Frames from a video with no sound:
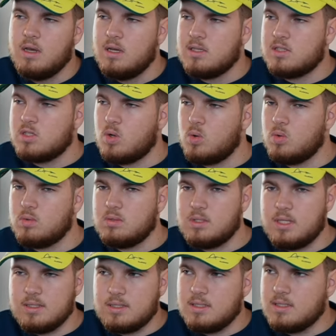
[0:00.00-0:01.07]
So
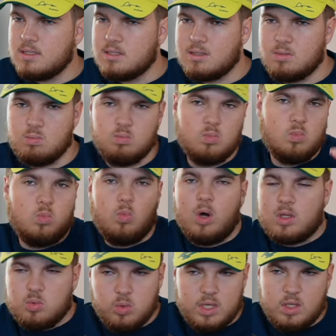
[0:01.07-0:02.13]
this is
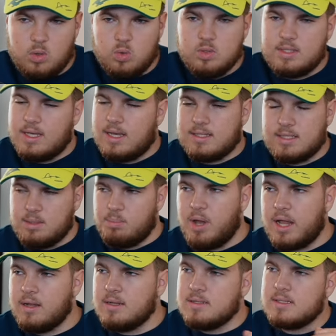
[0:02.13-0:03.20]
what we use as
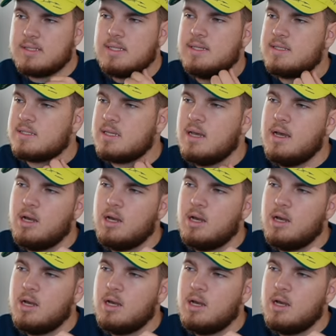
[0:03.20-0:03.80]
dependencies.